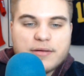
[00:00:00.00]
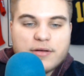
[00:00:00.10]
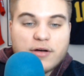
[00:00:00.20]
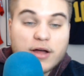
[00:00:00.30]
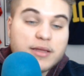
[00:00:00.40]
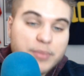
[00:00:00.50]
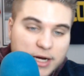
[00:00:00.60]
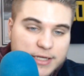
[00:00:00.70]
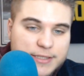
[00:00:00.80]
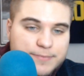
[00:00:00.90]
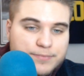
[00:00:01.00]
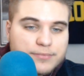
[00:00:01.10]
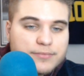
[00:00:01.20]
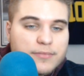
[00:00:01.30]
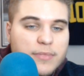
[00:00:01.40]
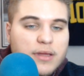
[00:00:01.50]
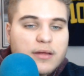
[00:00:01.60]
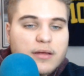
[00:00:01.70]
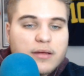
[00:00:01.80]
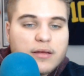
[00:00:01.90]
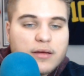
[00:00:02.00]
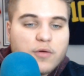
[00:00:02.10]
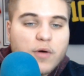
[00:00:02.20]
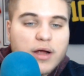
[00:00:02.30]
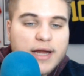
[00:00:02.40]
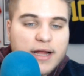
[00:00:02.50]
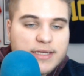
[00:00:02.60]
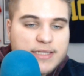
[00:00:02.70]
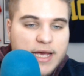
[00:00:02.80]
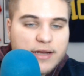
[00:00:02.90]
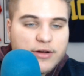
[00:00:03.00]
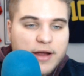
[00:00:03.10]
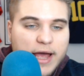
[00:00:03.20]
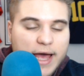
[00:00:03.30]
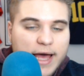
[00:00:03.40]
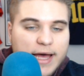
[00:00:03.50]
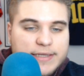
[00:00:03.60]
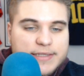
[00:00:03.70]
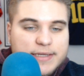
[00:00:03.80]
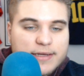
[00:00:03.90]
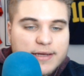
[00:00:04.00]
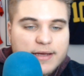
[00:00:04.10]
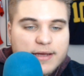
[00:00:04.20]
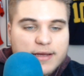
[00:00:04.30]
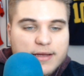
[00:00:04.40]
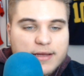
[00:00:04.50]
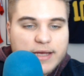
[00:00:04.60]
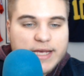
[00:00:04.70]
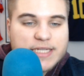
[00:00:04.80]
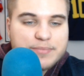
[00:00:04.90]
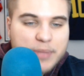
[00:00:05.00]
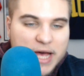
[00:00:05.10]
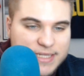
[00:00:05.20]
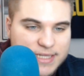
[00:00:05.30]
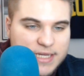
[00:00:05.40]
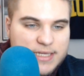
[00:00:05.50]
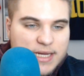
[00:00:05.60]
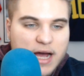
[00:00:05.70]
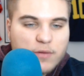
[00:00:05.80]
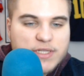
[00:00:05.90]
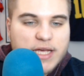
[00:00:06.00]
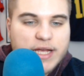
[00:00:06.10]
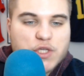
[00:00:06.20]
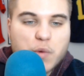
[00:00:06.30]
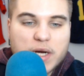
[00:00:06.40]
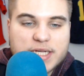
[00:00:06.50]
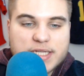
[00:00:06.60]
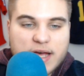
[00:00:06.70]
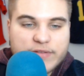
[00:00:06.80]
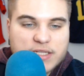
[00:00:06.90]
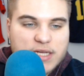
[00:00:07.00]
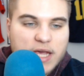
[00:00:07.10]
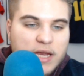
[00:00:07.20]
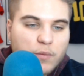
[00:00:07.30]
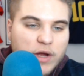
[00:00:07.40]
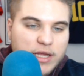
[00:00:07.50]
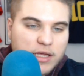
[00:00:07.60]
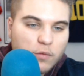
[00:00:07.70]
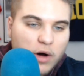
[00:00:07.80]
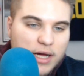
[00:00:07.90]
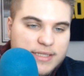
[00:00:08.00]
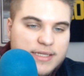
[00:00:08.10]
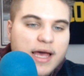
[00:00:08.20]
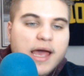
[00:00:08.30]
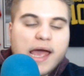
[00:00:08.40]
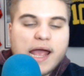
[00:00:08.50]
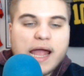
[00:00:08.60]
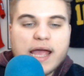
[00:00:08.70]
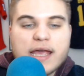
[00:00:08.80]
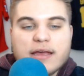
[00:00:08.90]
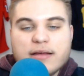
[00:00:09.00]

on the Bucs, Kwon Alexander had his best season, I would say, in 2017, when he was a